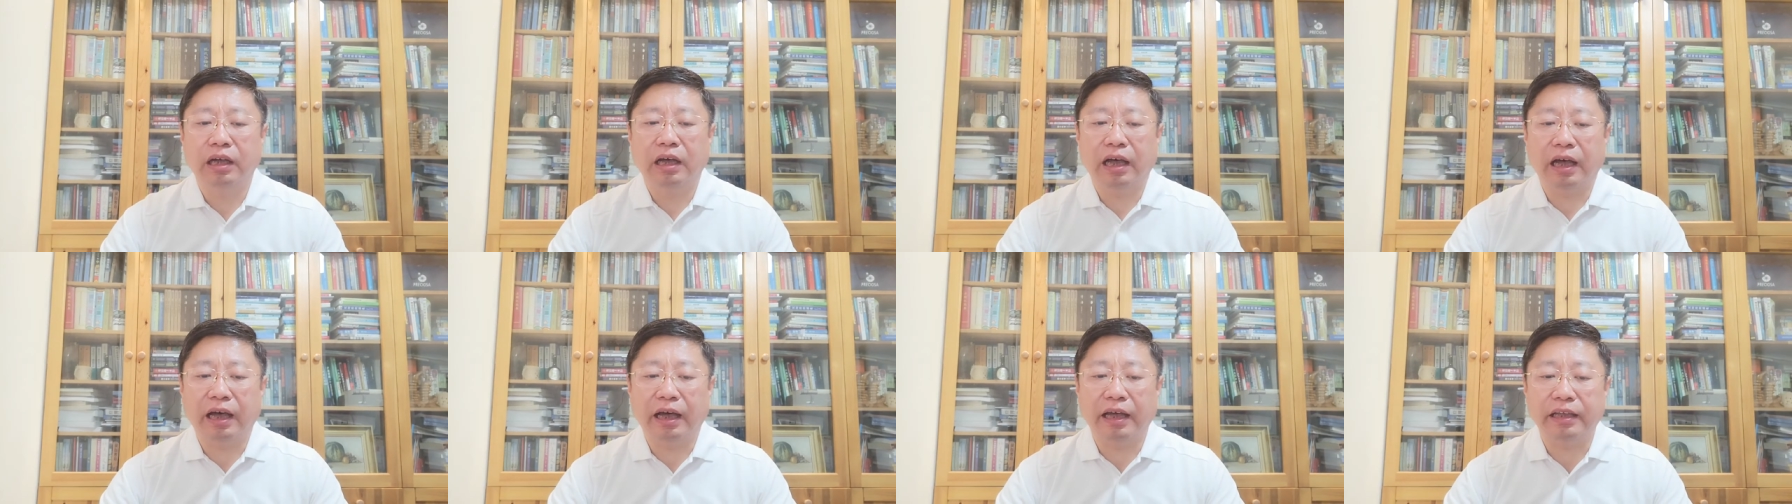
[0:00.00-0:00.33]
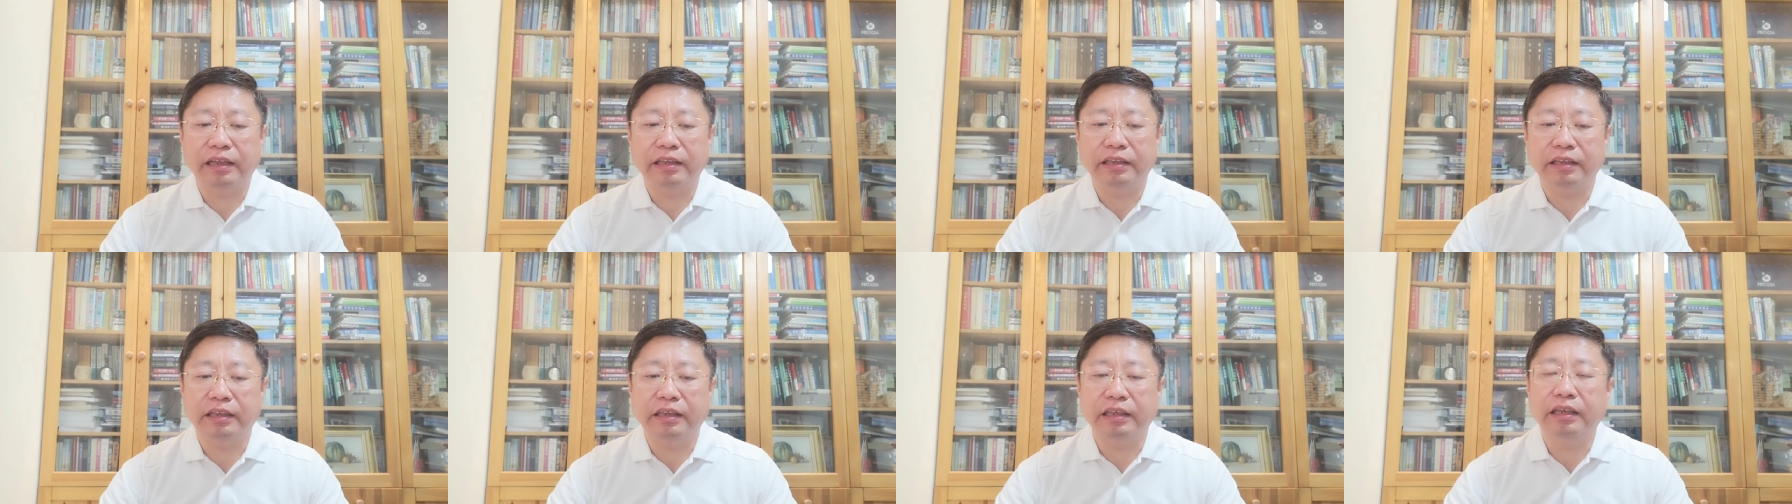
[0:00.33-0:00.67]
I
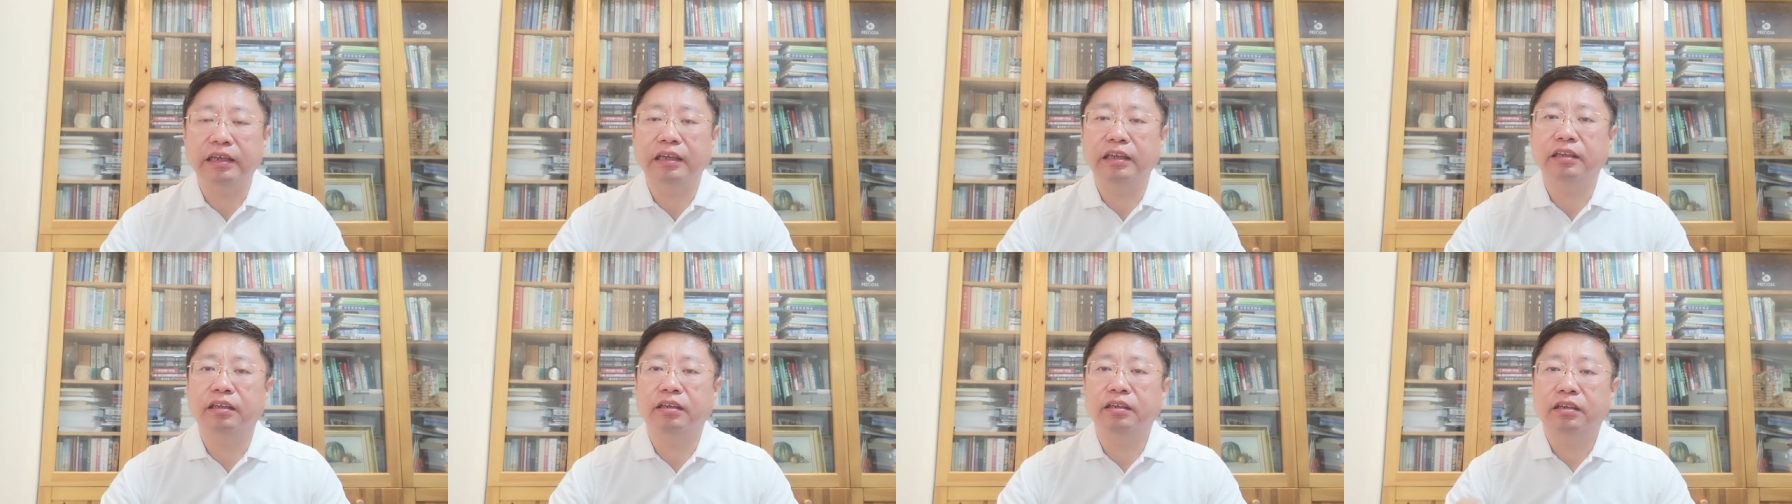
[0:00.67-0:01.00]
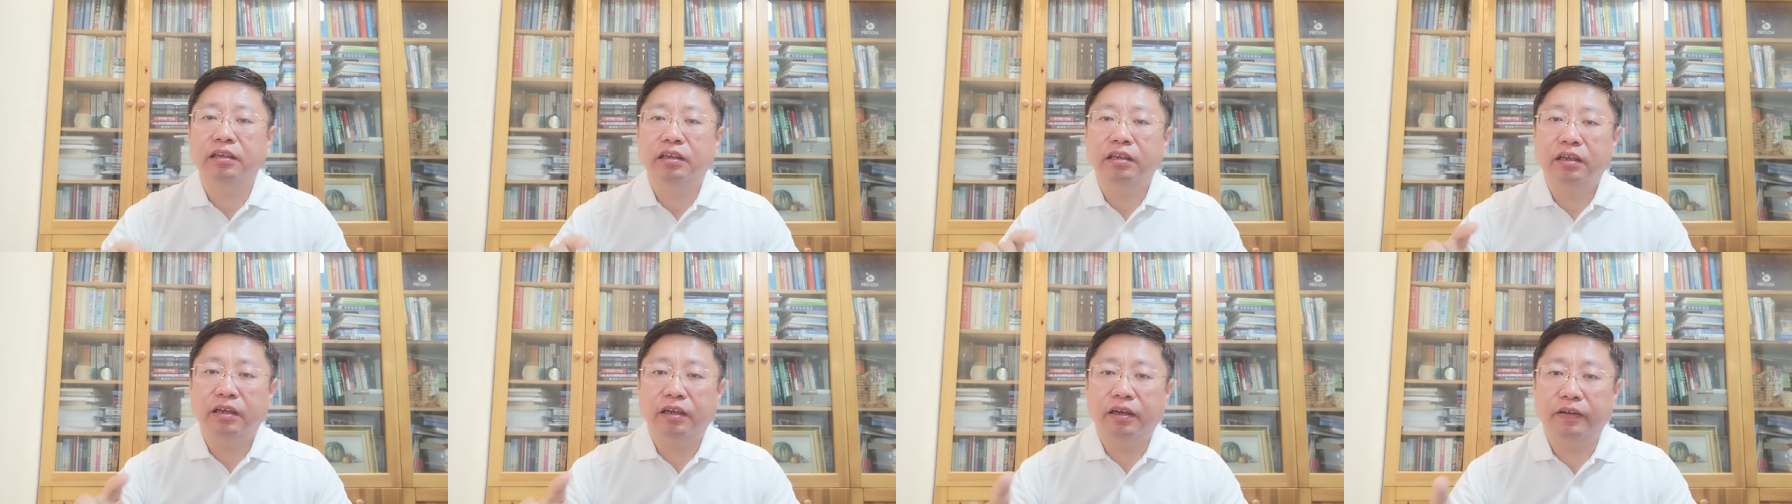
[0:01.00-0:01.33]
need
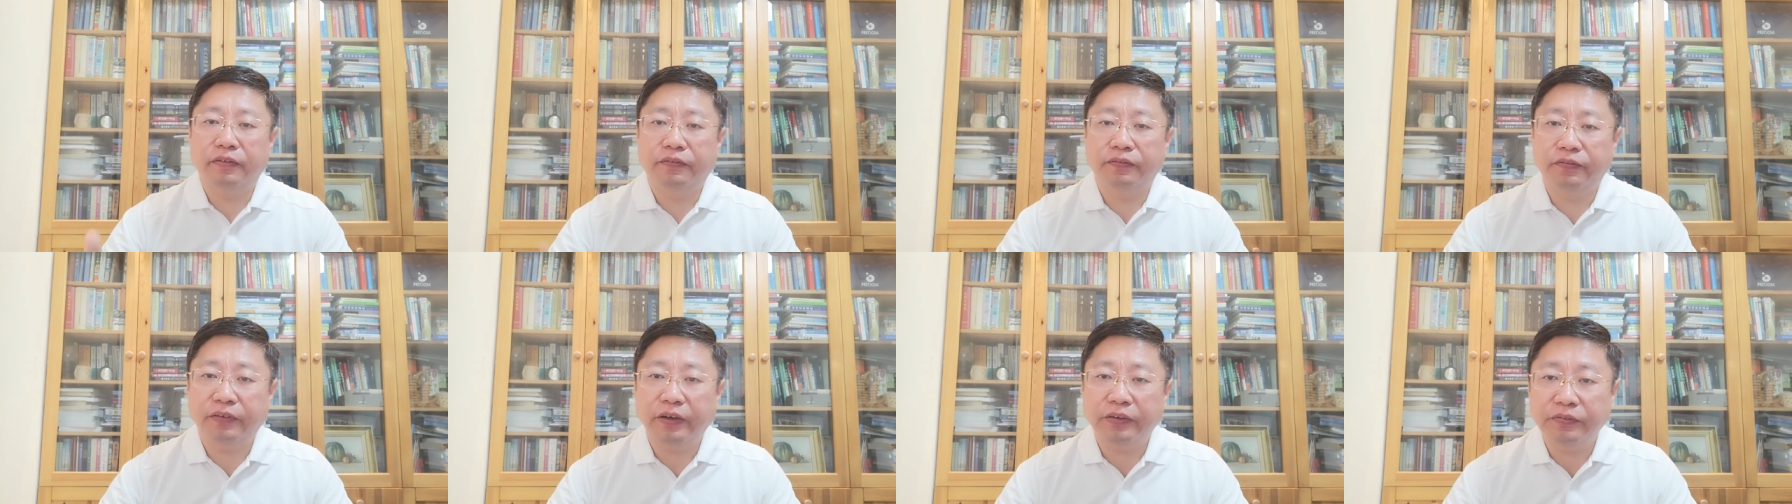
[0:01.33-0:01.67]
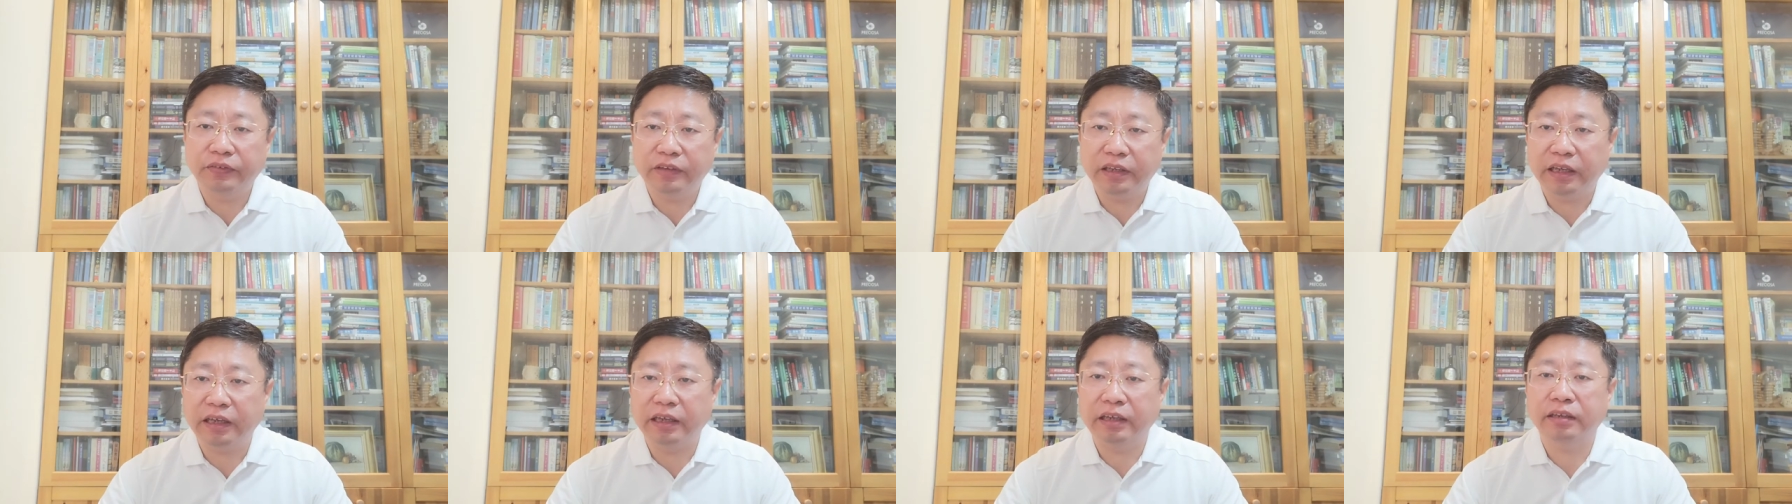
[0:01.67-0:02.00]

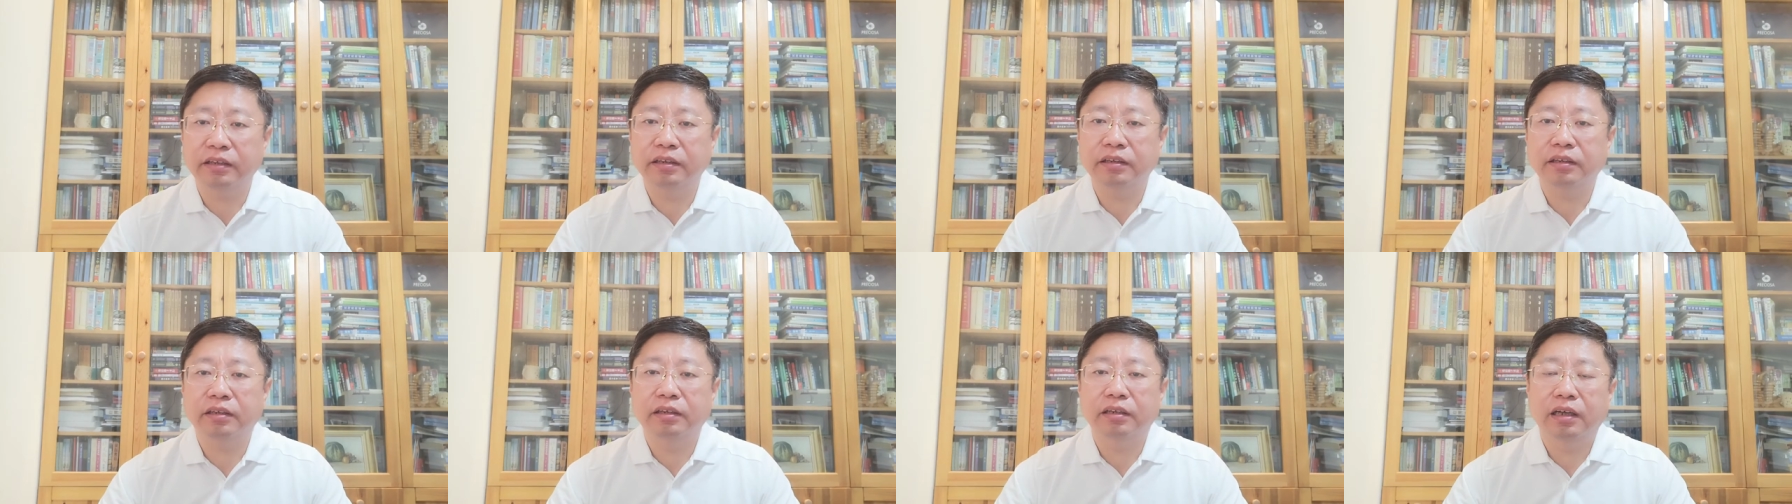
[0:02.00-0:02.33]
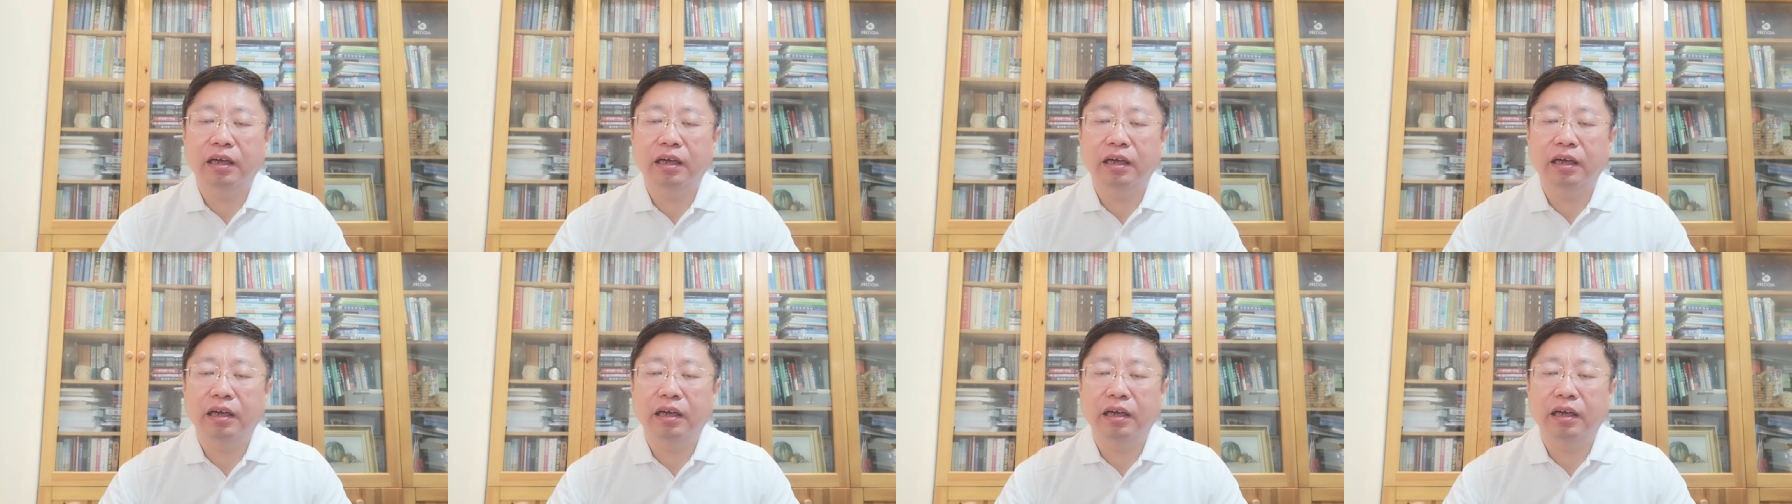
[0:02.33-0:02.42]
15